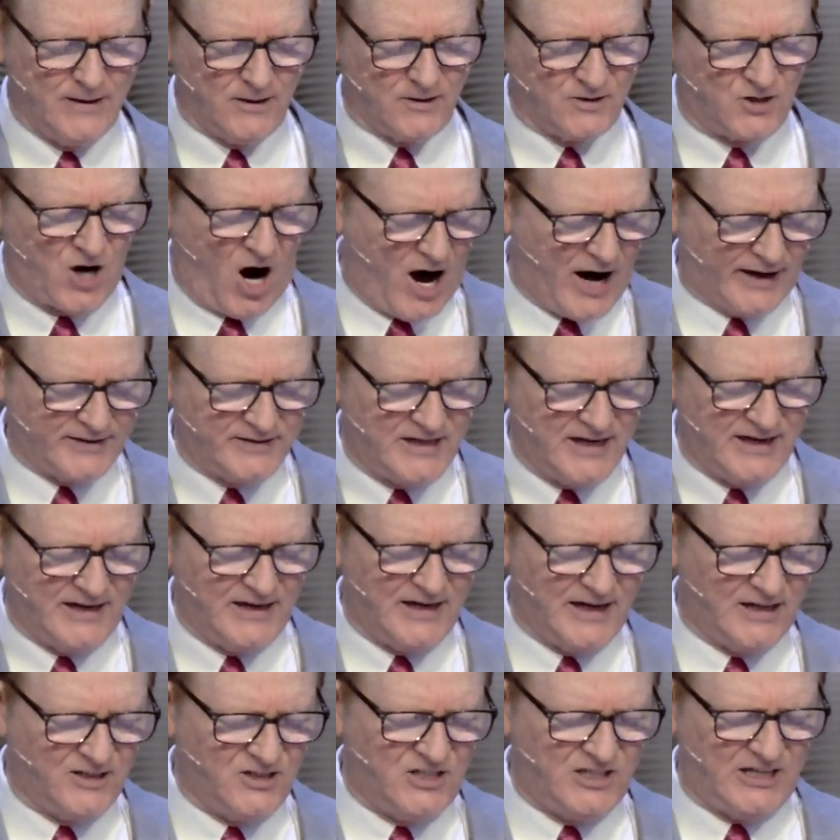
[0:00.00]
God didn't
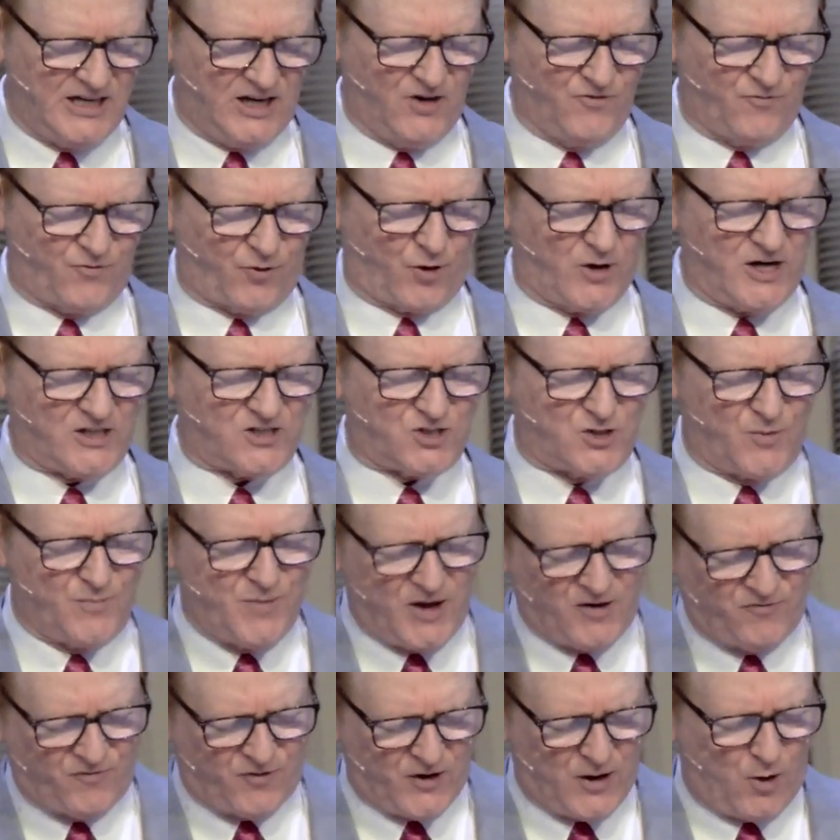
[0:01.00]
intend for us to
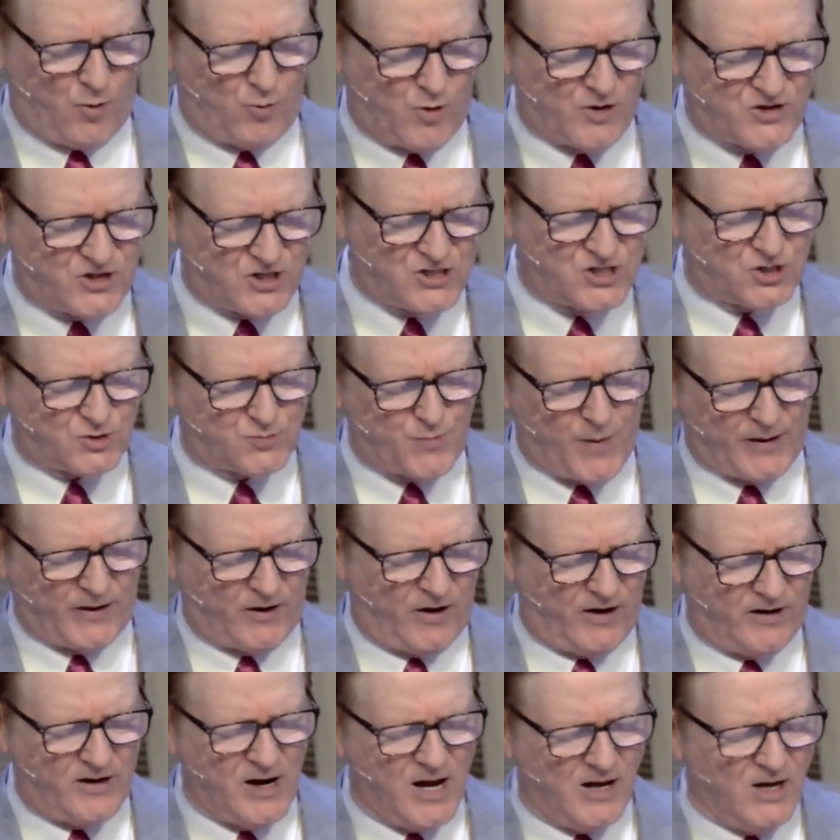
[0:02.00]
be filled with the
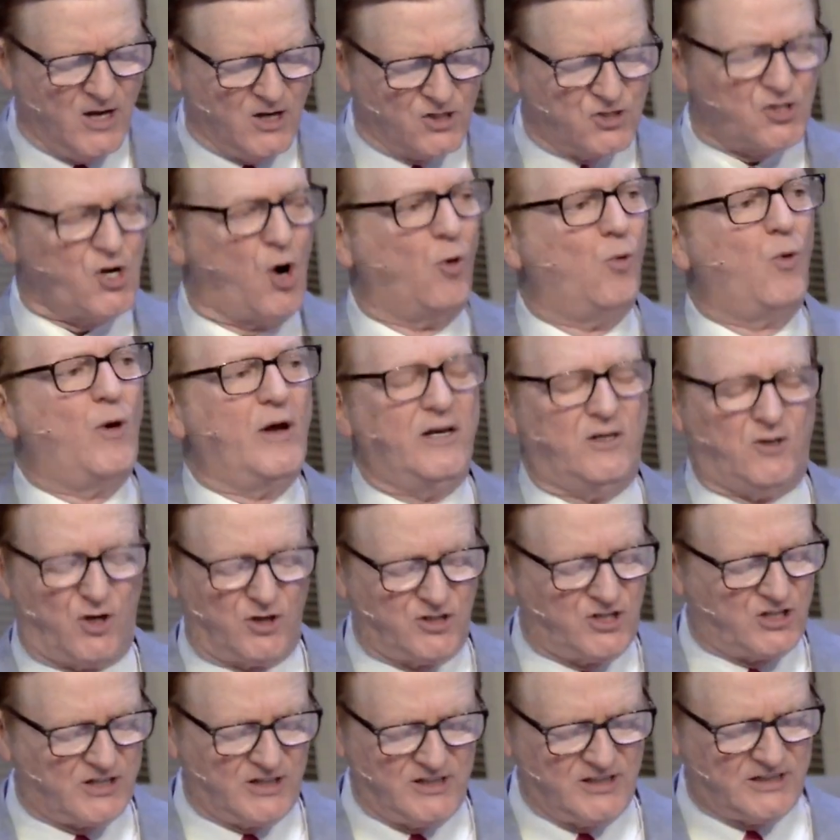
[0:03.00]
Spirit so we
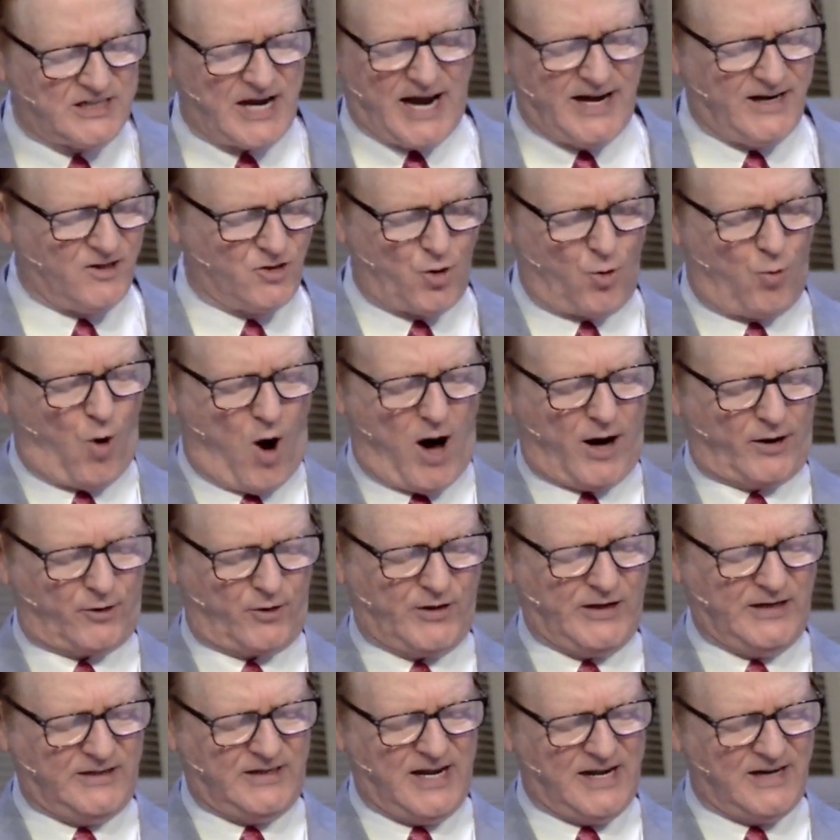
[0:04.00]
could contain the water.
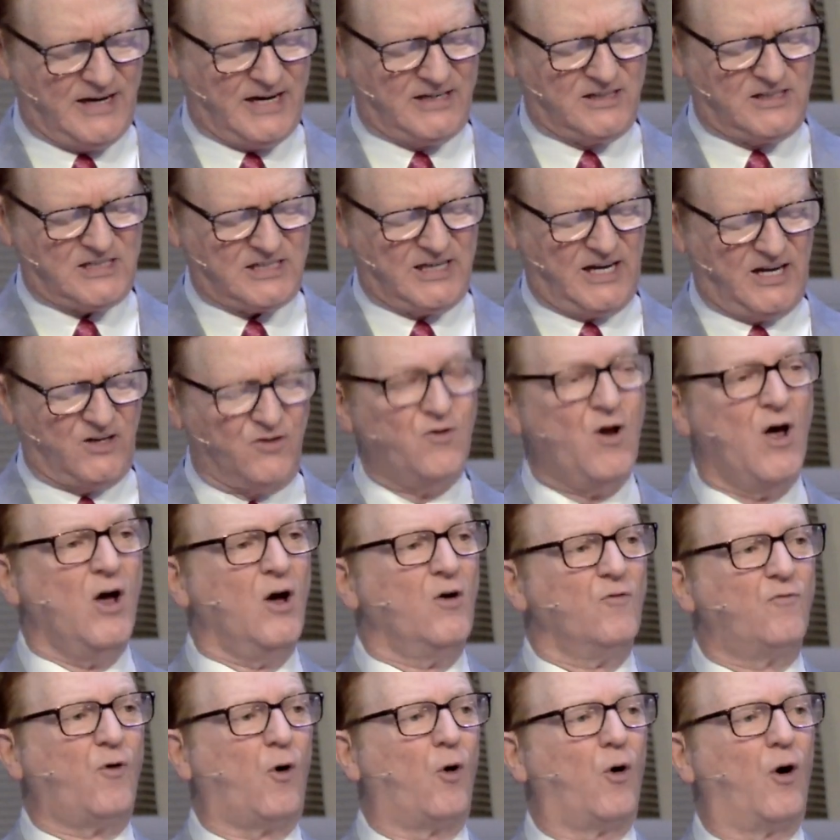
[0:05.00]
He didn't intend
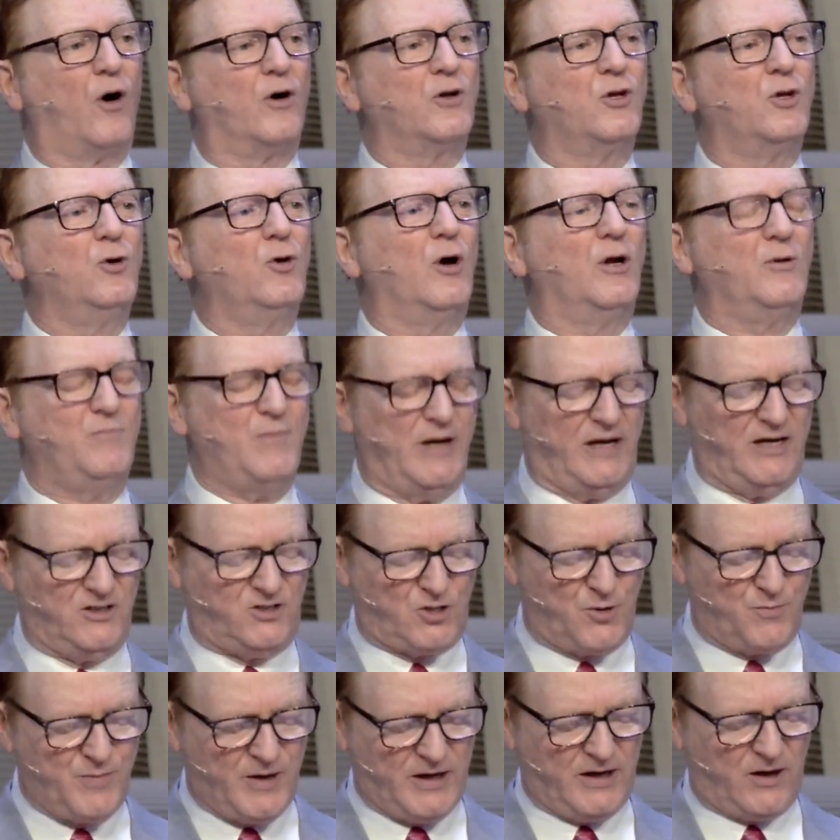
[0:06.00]
for you and me
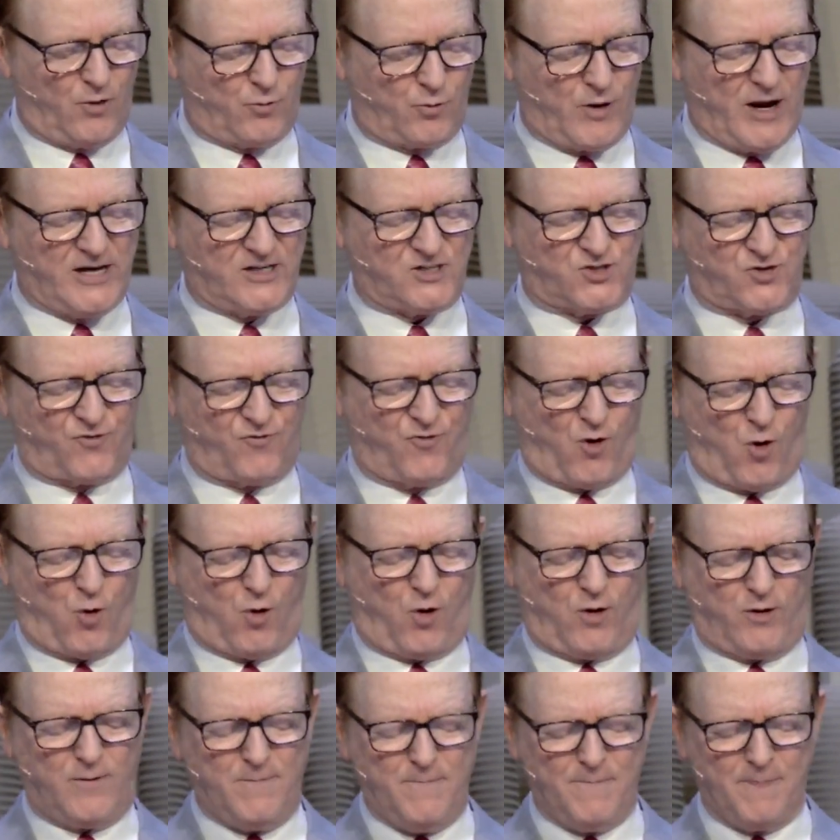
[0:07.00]
to be a
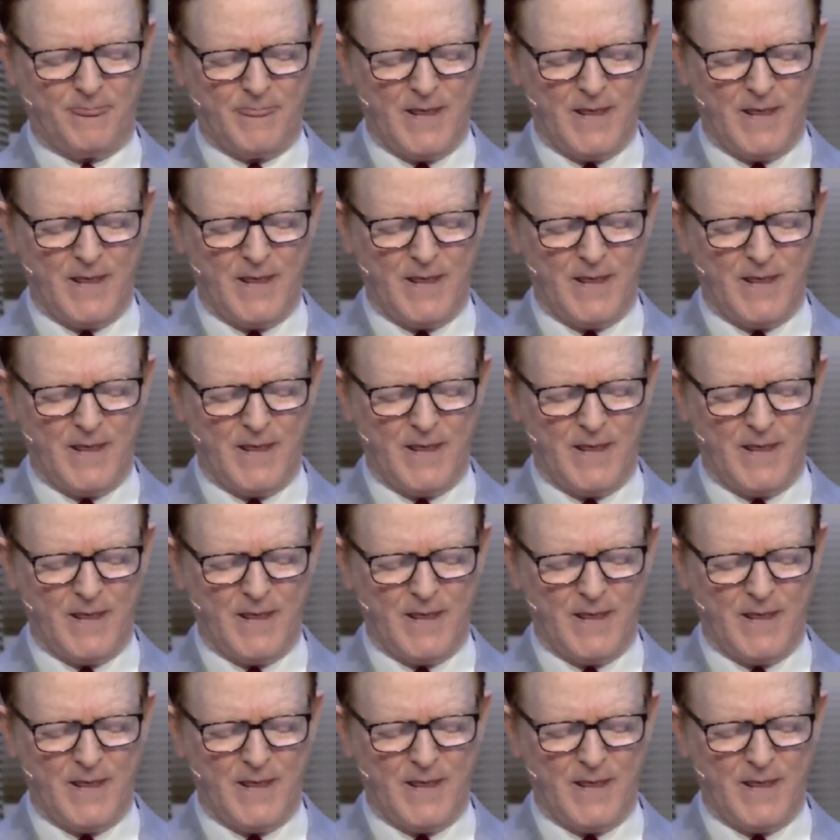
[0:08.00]
reservoir.